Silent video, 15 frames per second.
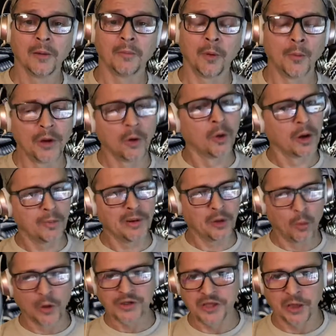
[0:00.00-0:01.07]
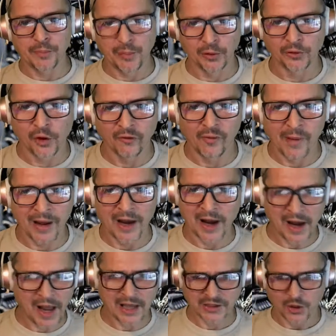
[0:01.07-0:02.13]
But we don't want to be the ones that get pulled over by that
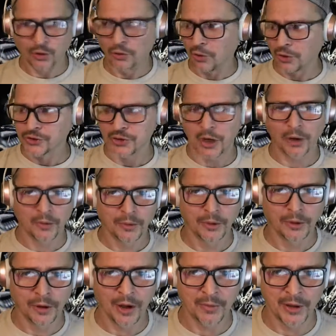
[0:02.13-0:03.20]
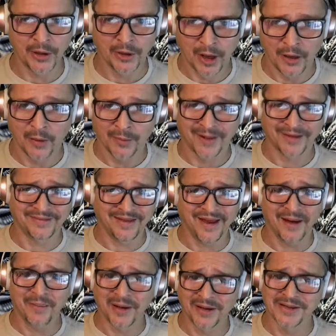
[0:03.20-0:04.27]
asshole, also. You know what I mean? And then we're like,
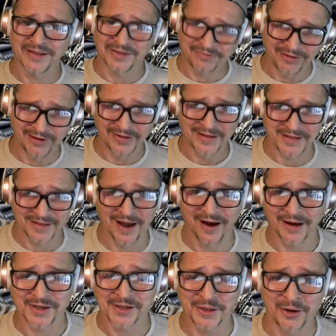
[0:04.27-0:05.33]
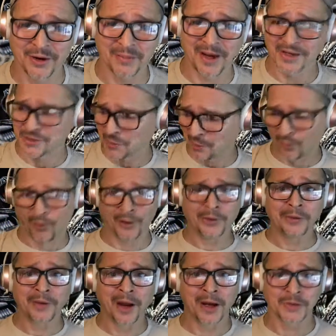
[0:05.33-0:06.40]
damn, man, this really sucks. You know what I mean? I support
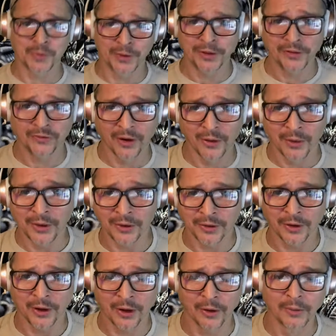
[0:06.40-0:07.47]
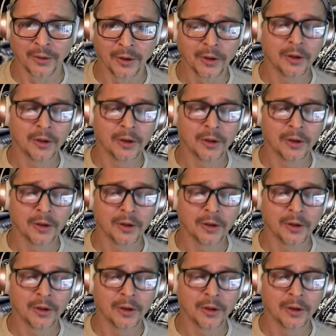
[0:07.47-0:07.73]
you guys. What are you doing? You know?